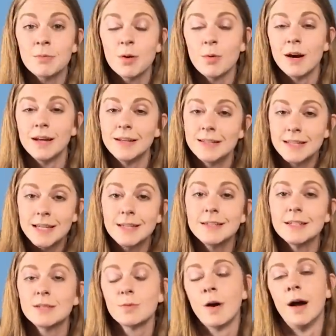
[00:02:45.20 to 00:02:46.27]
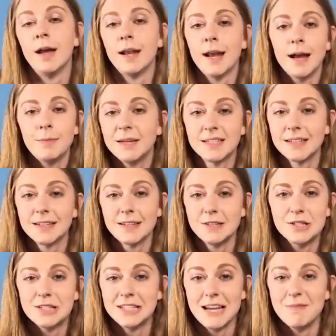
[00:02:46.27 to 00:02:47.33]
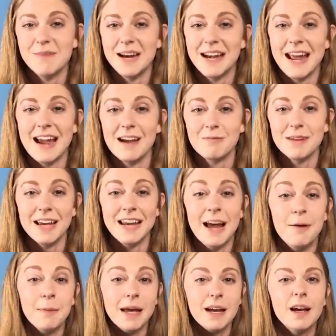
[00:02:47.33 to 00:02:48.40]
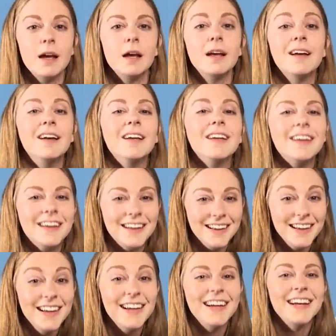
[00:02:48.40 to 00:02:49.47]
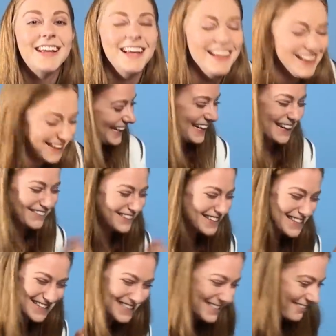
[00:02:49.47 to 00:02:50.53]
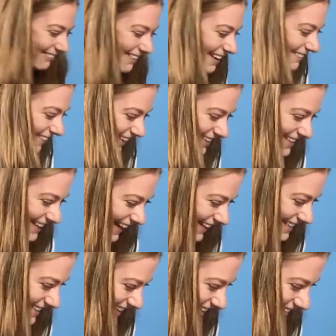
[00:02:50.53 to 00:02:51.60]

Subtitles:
number one, it's the easiest one. I basically just say my name and I'm like, can we just rewatch that